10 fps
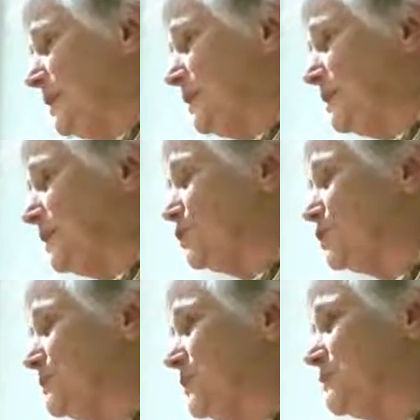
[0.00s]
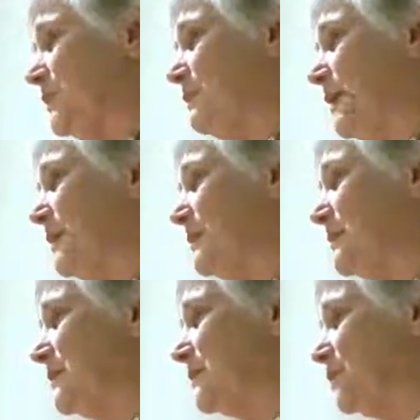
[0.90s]
the teachers must be bad,
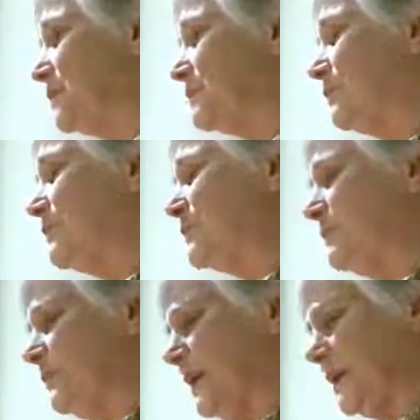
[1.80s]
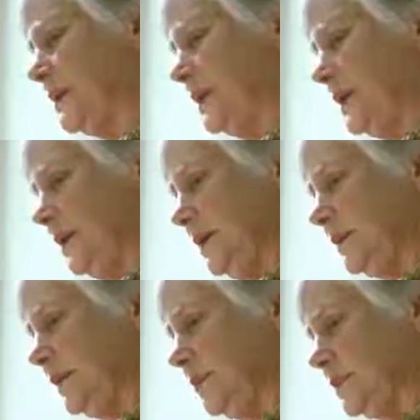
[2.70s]
the principal must be bad.
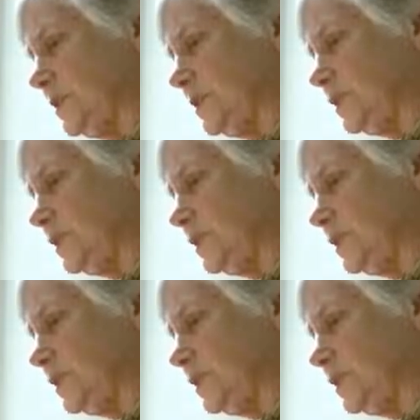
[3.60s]
And they went to the